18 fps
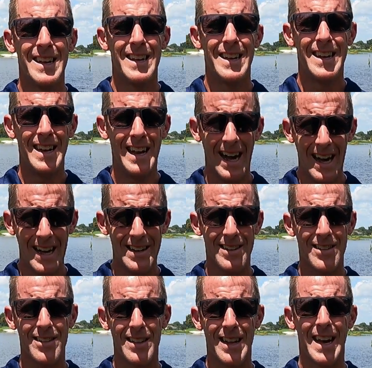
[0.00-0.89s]

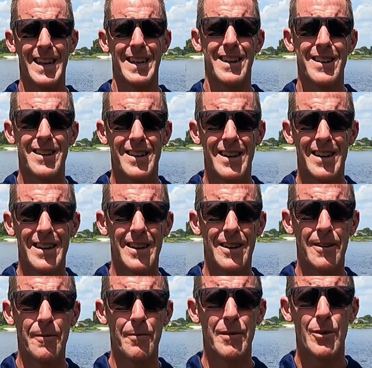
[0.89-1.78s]
not like
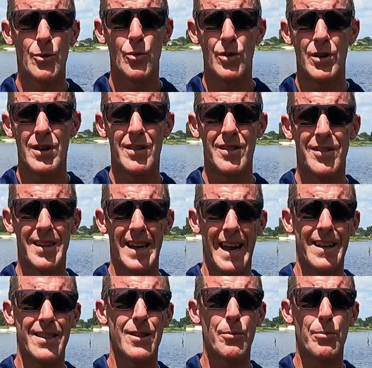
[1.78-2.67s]
was
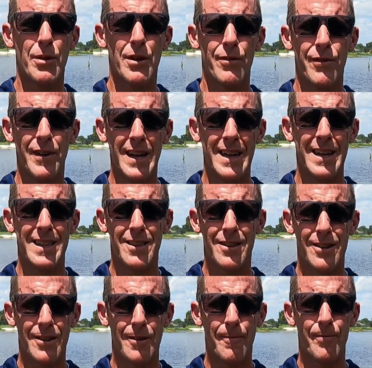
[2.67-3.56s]
at the buffet
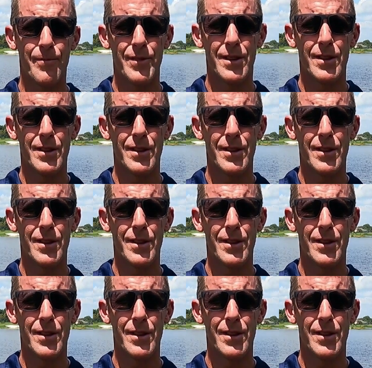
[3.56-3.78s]
at the